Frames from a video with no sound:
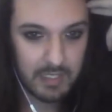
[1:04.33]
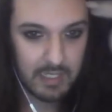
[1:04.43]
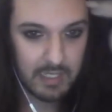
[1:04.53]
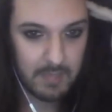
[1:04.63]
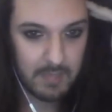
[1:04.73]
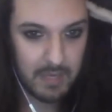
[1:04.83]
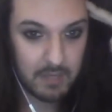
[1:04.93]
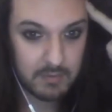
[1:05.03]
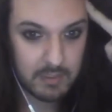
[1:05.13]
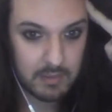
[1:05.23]
That came
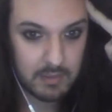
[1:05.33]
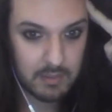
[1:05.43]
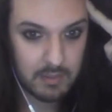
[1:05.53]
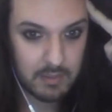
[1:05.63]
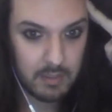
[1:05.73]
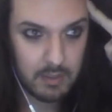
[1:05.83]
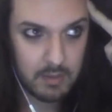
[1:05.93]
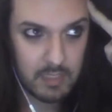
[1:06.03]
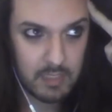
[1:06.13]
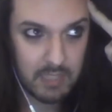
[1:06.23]
out in
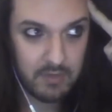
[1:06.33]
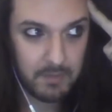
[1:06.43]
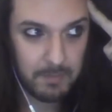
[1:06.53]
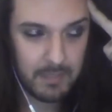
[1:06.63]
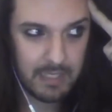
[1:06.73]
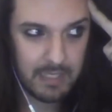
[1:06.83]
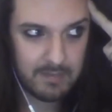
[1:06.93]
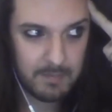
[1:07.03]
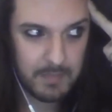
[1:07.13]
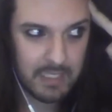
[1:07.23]
uh, January on P
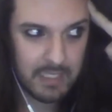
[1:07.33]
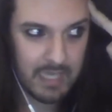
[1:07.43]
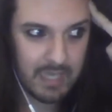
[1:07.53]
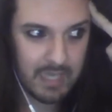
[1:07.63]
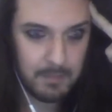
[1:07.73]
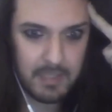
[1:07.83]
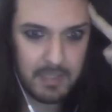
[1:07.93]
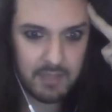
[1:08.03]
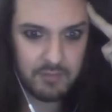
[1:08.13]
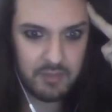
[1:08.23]
S P and
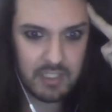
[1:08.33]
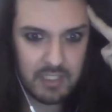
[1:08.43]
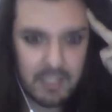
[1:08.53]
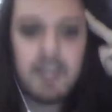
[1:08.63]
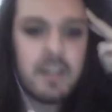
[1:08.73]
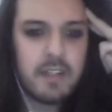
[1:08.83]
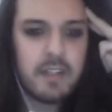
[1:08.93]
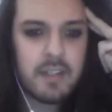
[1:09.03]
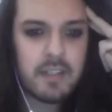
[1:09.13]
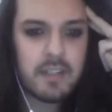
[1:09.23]
P S Three.
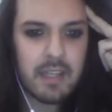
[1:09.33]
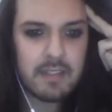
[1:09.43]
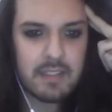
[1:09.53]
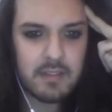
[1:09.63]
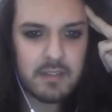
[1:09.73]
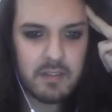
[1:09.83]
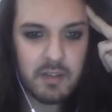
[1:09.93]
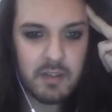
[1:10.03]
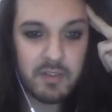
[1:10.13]
That did, you know.